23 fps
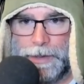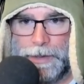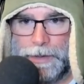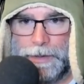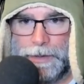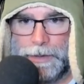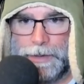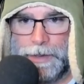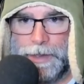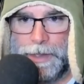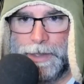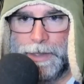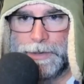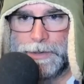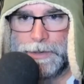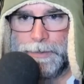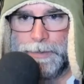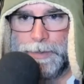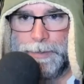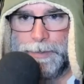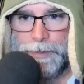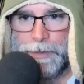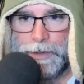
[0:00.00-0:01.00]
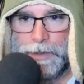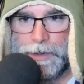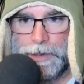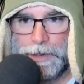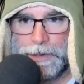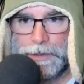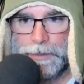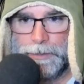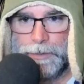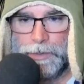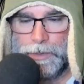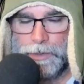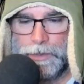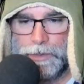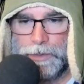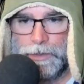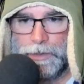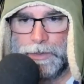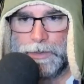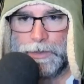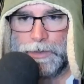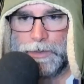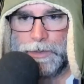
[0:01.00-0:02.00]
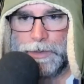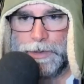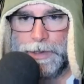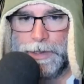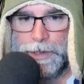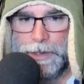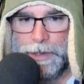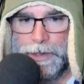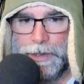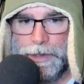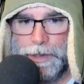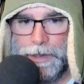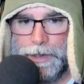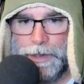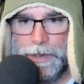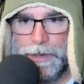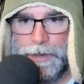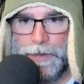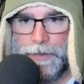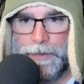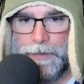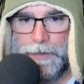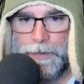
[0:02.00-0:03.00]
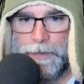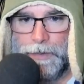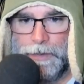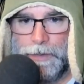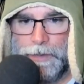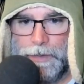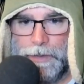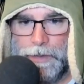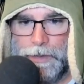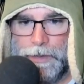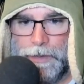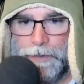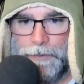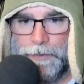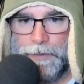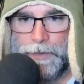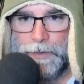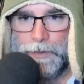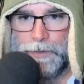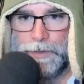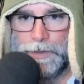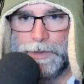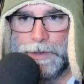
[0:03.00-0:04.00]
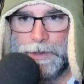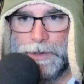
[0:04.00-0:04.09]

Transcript: Cast a VP collectible. If you did